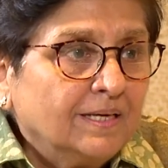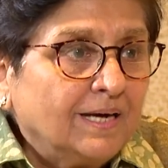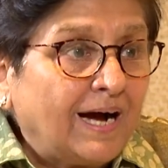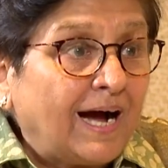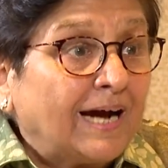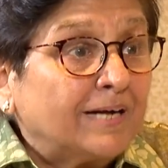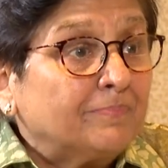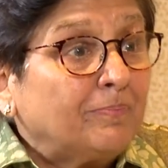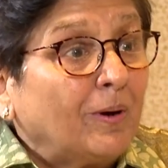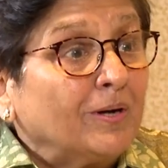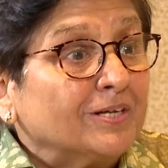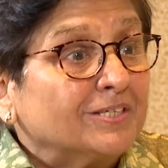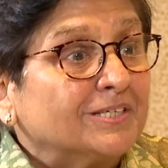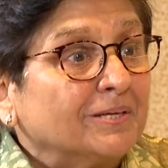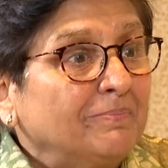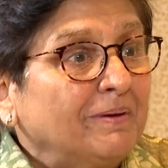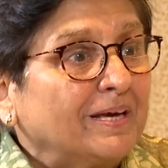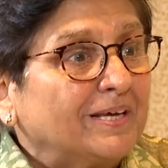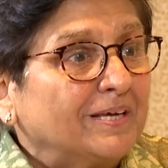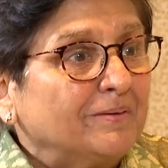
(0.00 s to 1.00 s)
I had
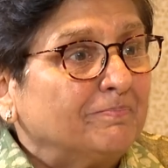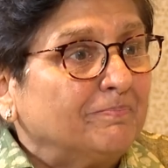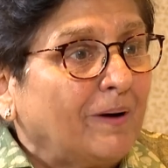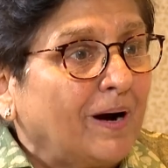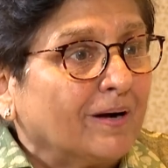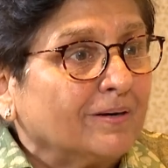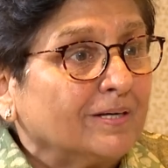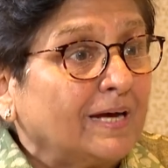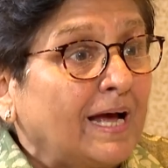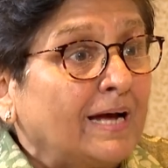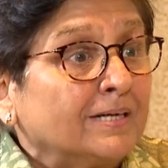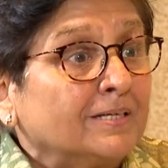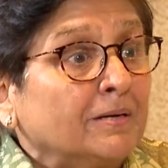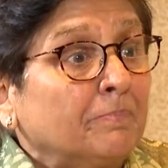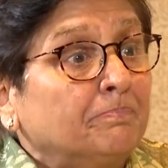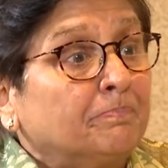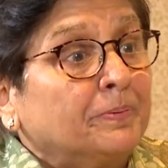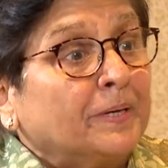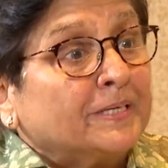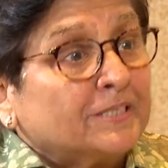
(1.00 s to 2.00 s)
policy-making power and the
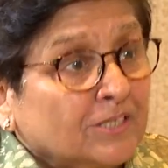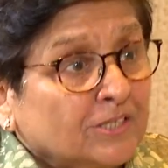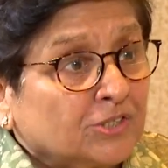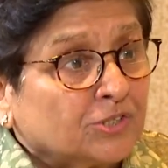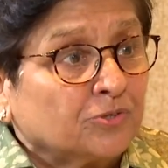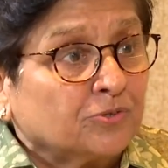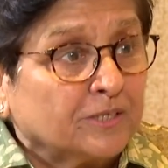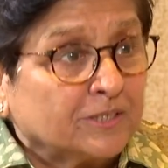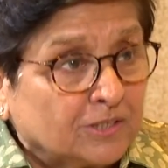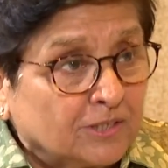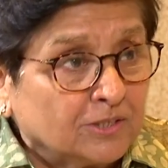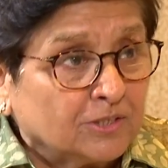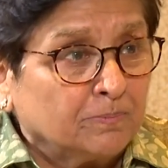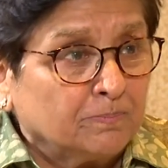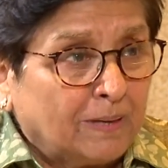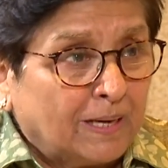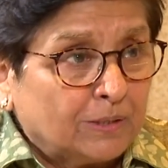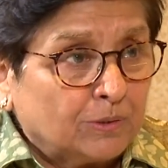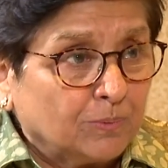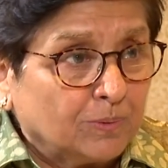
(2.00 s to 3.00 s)
British written
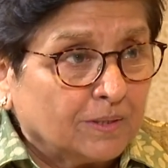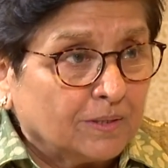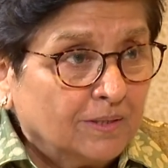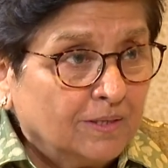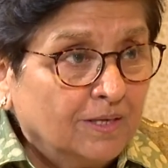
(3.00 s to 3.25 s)
manual.